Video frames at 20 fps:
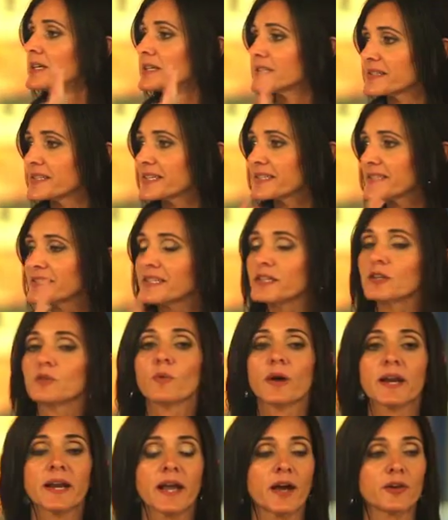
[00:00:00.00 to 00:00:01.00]
60 to
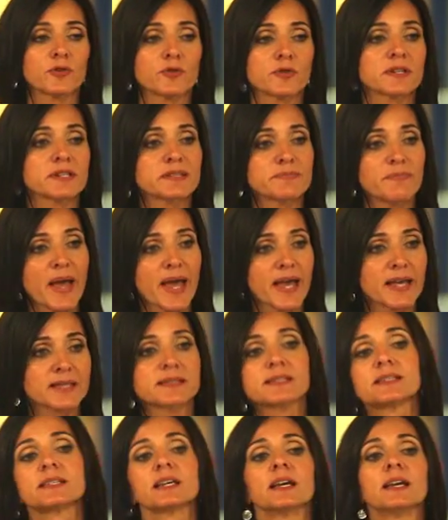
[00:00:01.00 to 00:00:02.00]
100 is
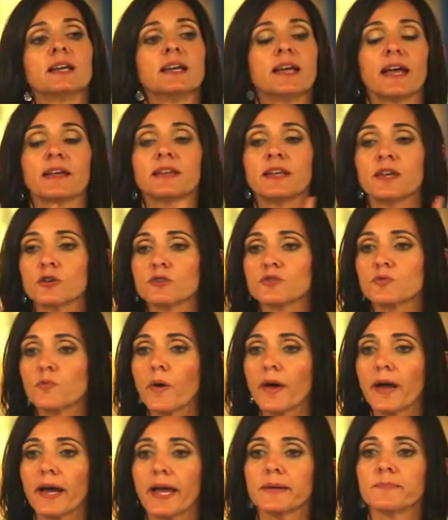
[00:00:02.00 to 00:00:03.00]
best. And here's
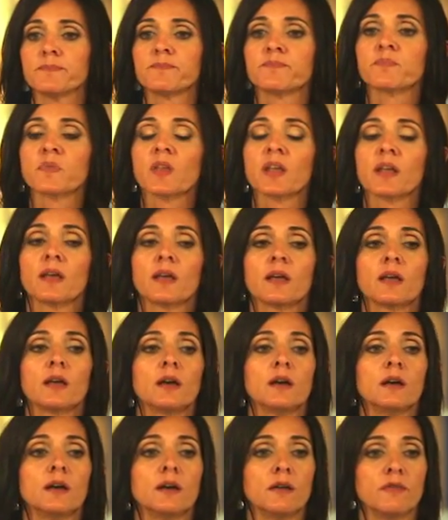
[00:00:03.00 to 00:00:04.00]
why.
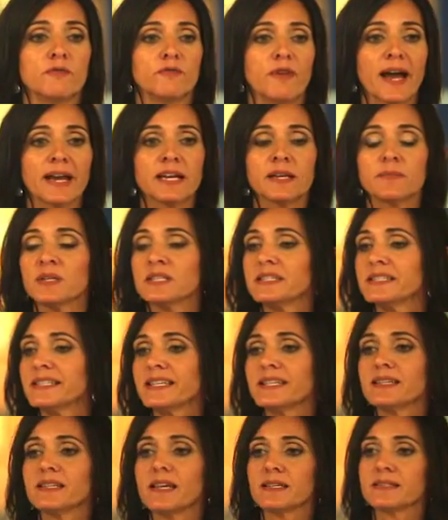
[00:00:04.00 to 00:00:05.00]
Vitamin
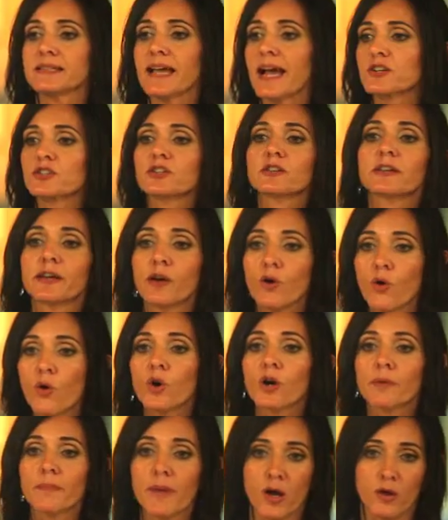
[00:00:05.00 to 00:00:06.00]
D is actually a
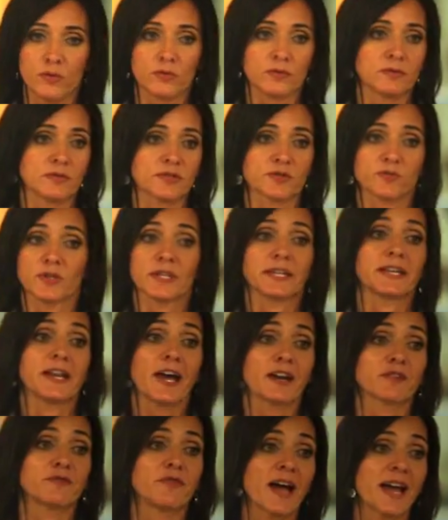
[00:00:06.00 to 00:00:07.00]
hormone. It's really
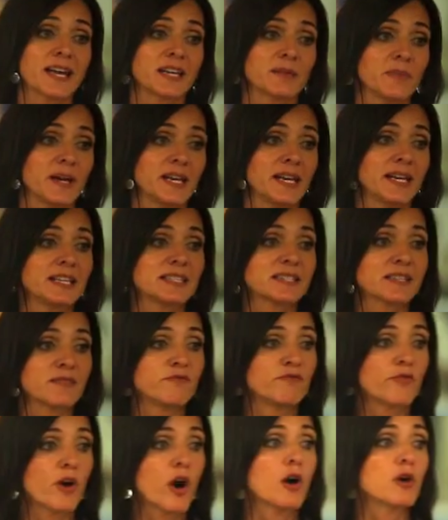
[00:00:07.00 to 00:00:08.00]
not a vitamin, and it's
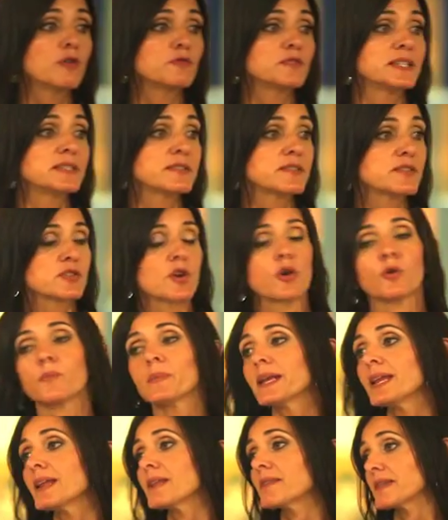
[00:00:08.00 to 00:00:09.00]
involved in so
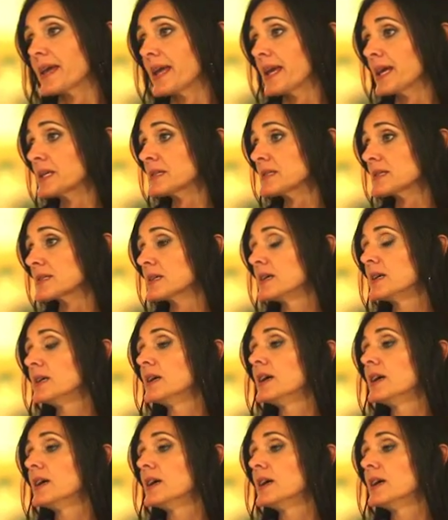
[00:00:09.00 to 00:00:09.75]
many things.